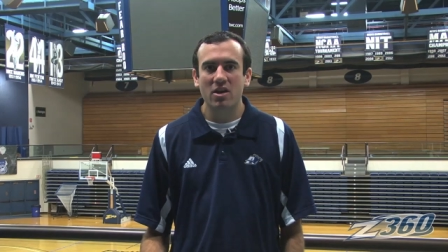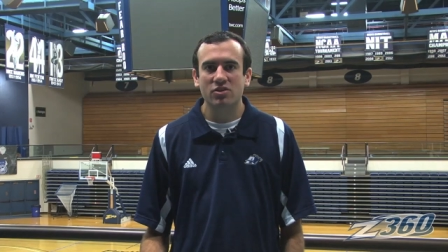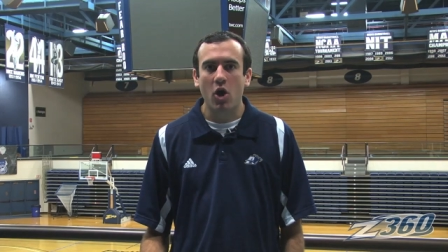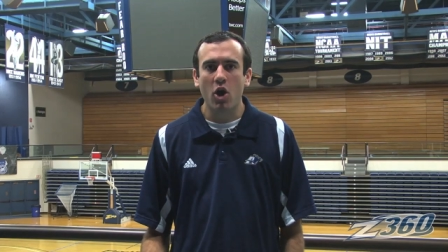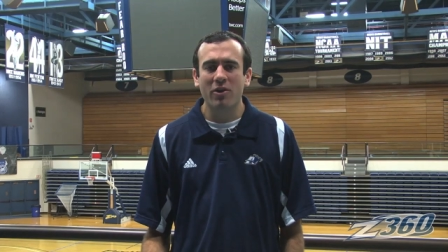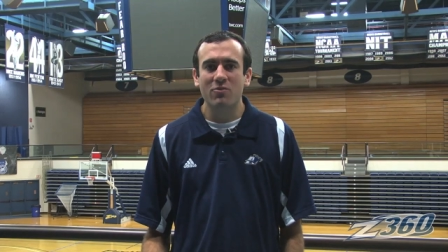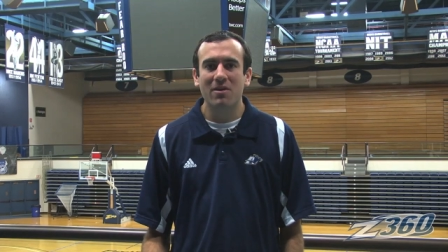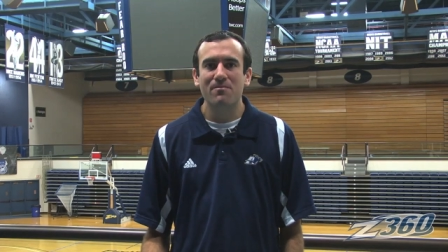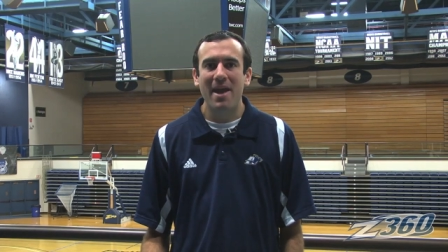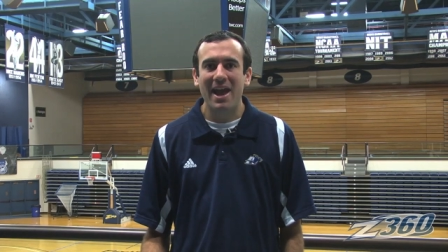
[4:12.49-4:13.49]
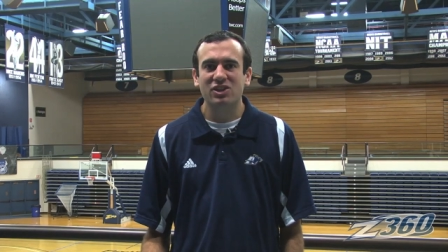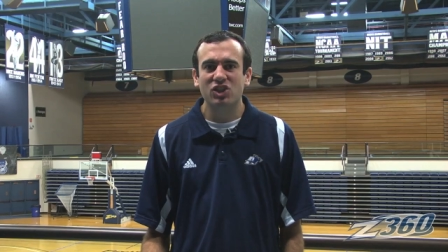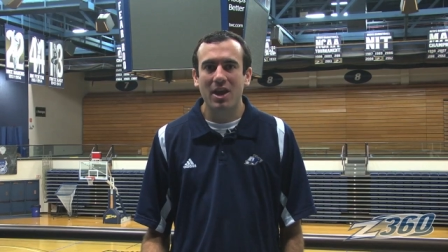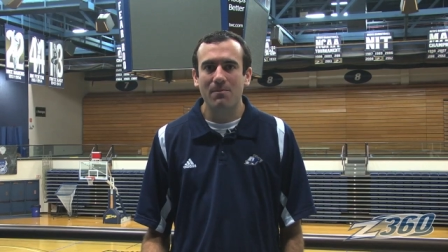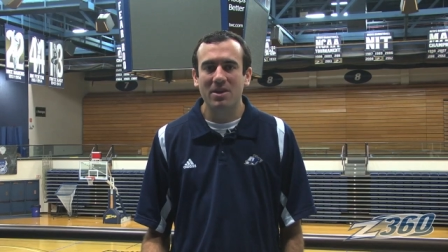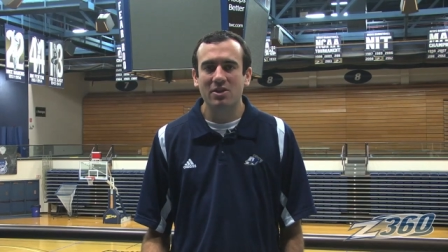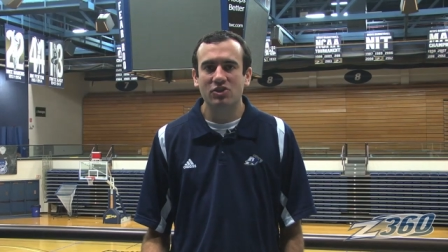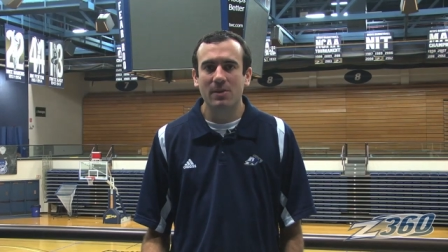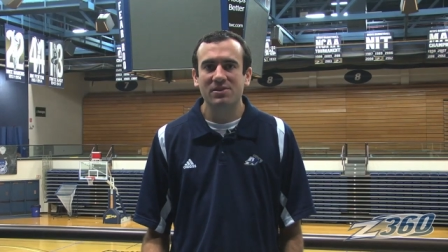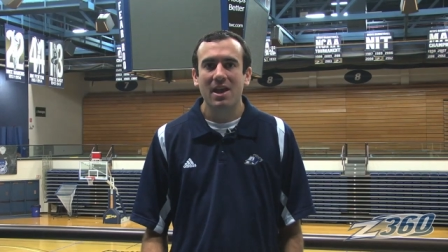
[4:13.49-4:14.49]
has already won MAC
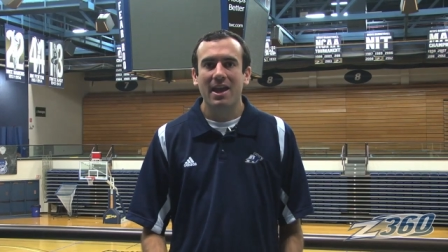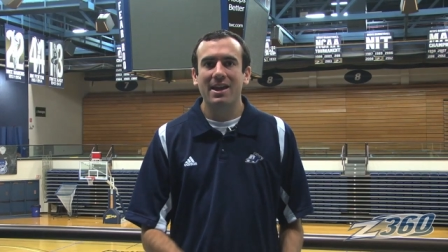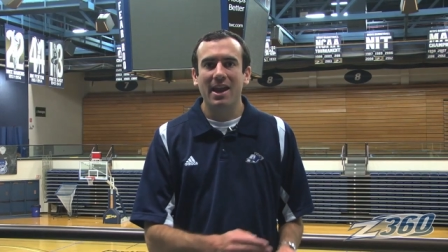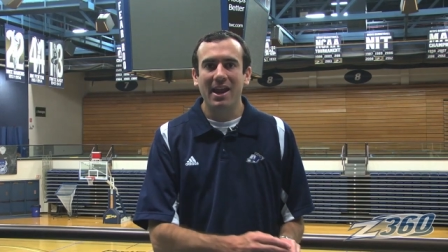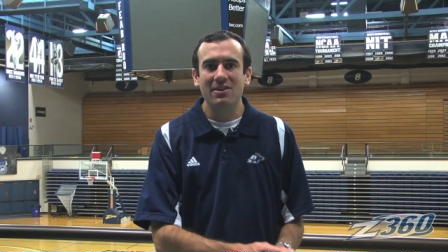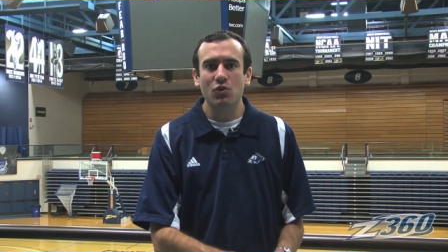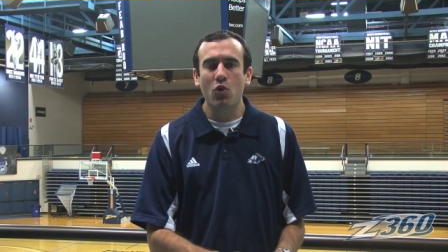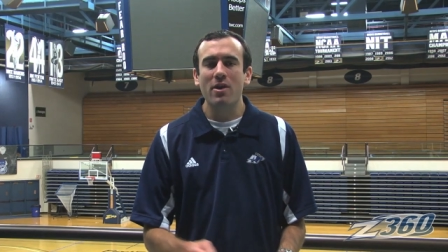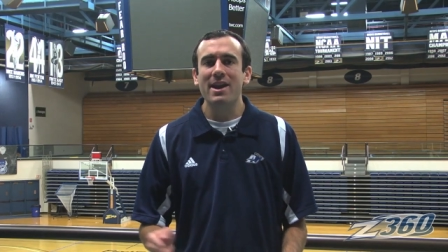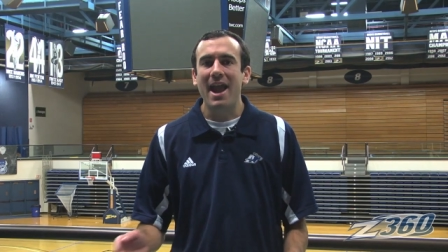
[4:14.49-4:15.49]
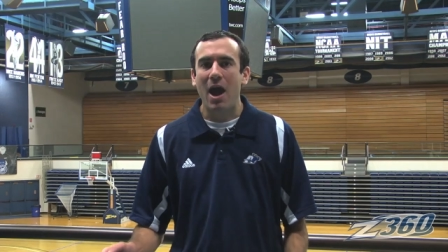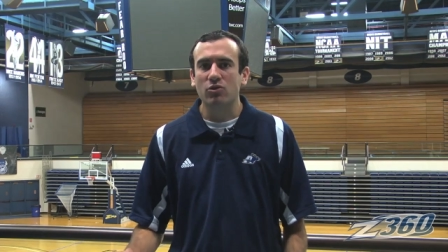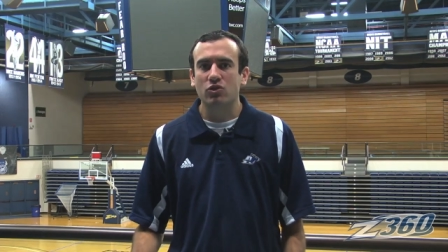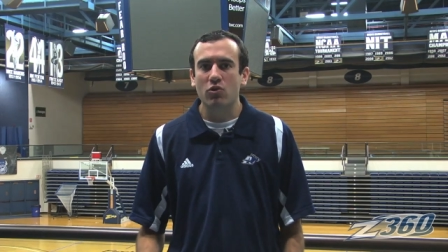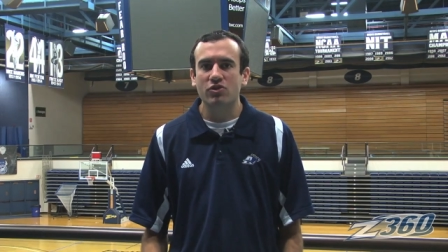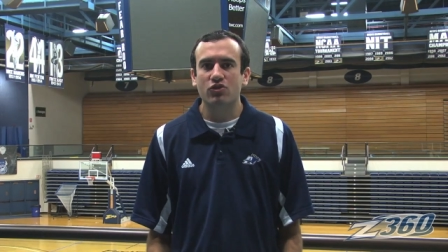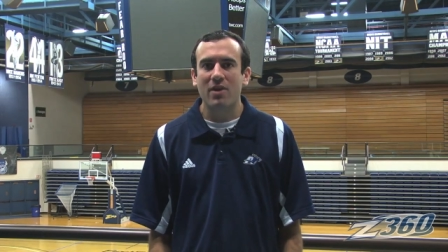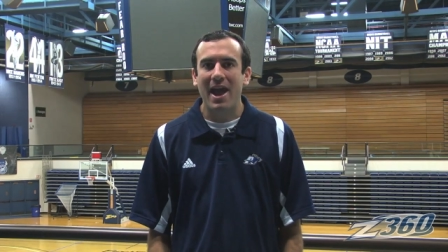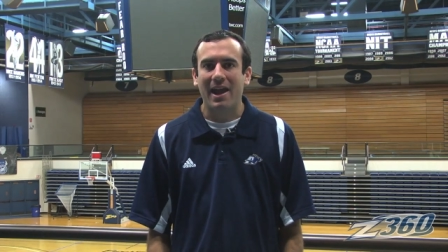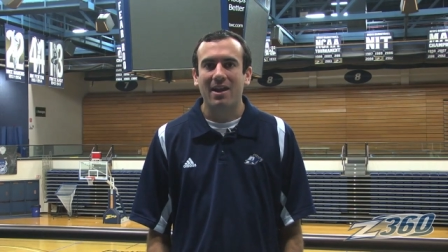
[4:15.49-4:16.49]
championships in indoor and outdoor
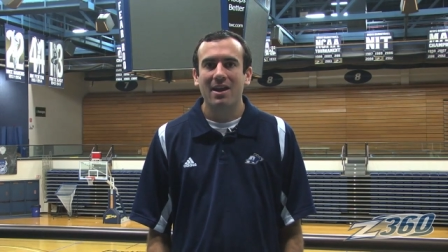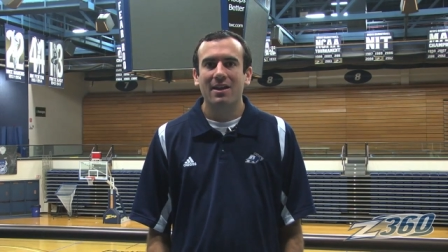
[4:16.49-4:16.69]
track.